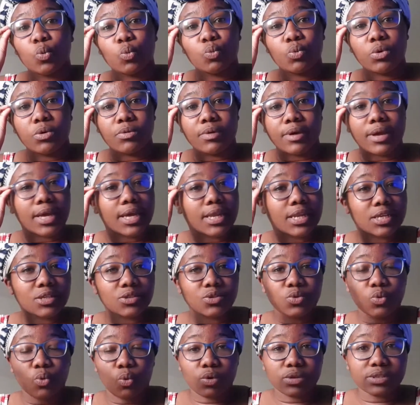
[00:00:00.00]
we were heading
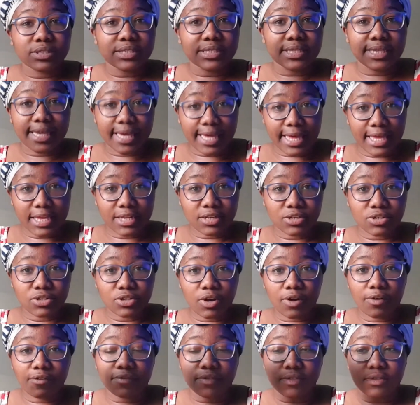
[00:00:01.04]
towards the end
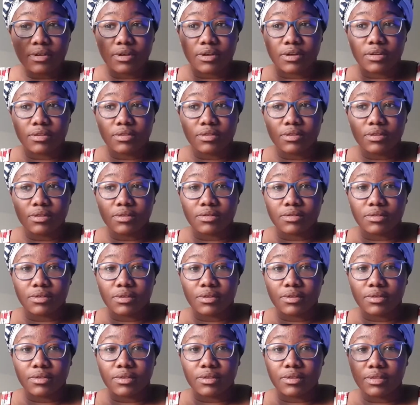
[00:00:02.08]
of the
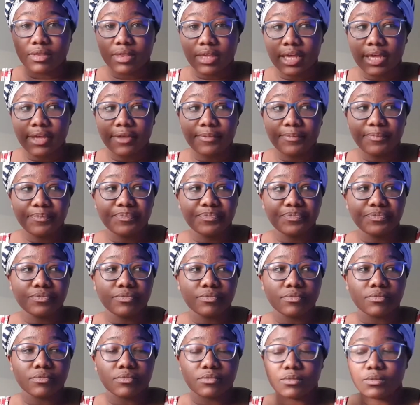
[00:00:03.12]
thing.
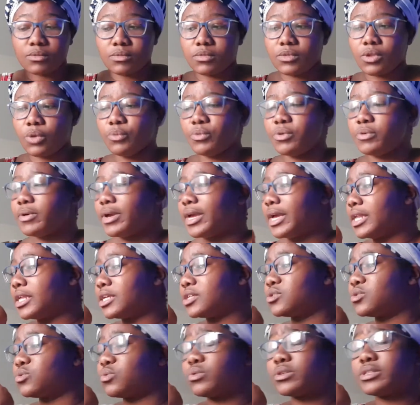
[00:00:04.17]
We were
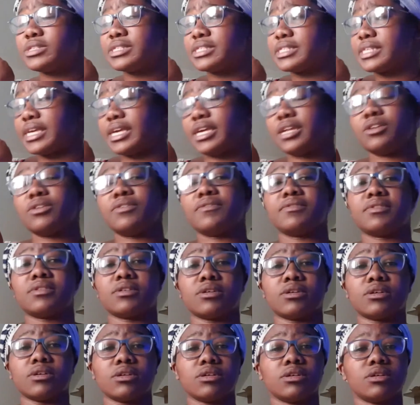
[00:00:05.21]
heading towards the end of
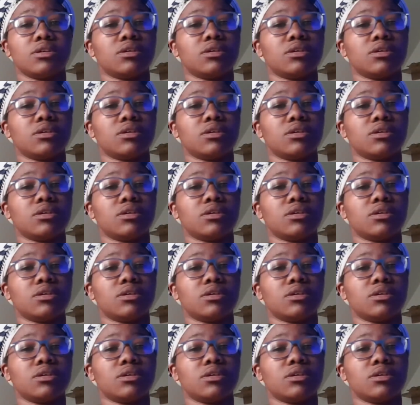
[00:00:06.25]
the